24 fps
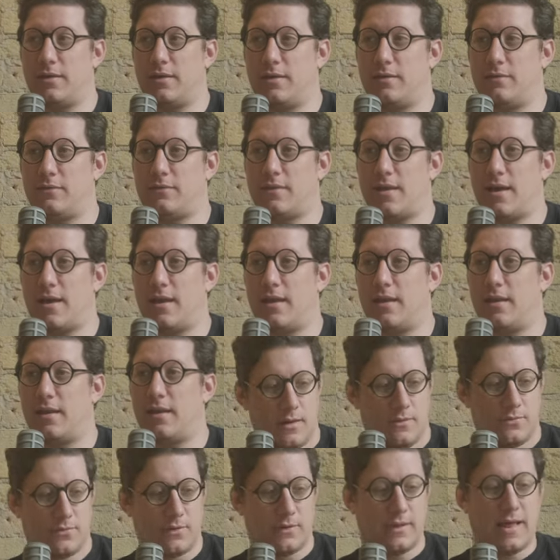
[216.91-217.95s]
is
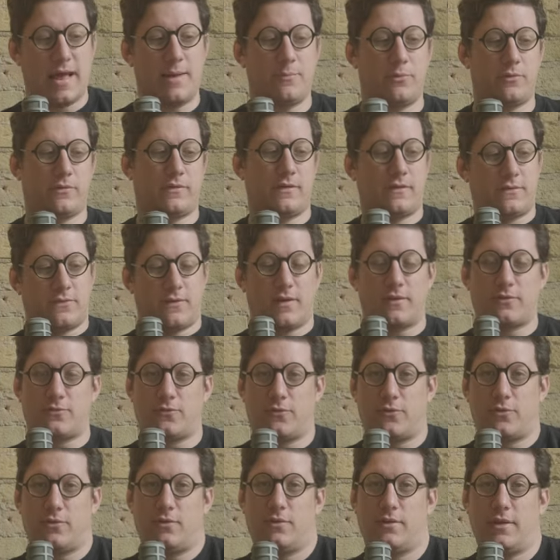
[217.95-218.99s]
that the lab was
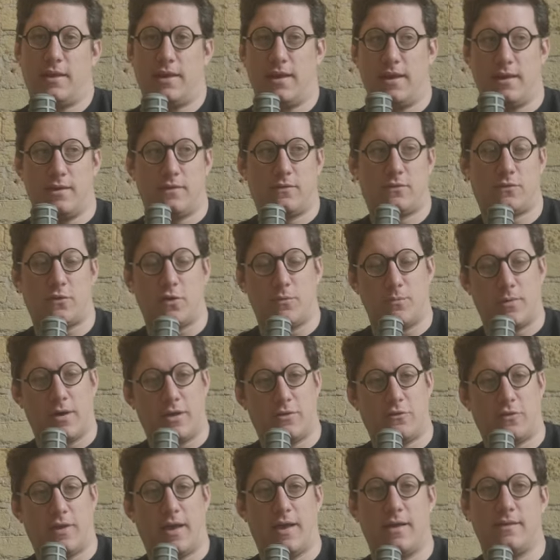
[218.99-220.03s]
successful in so
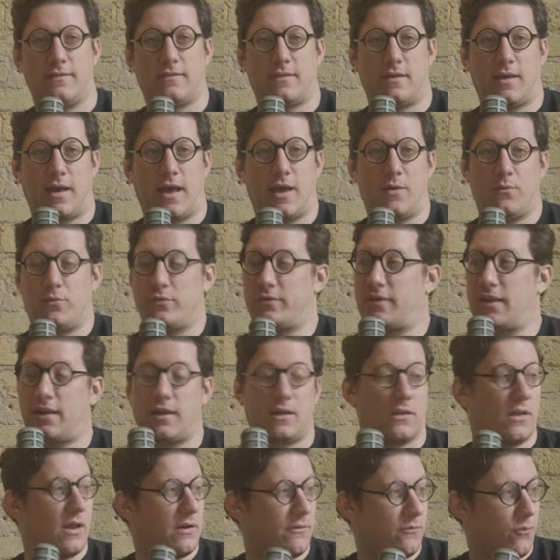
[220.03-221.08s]
much as I was getting
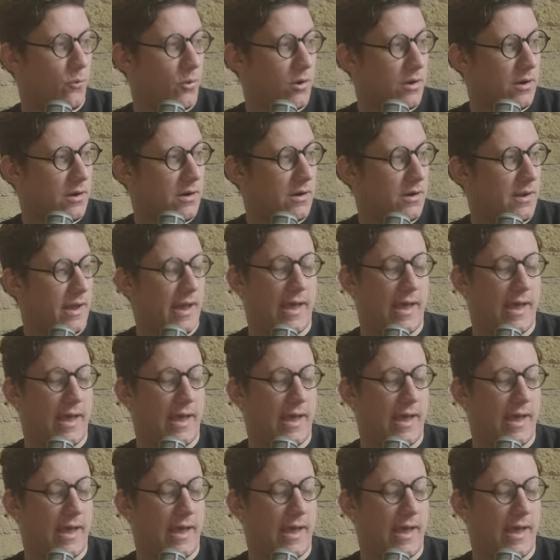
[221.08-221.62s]
a lot of work.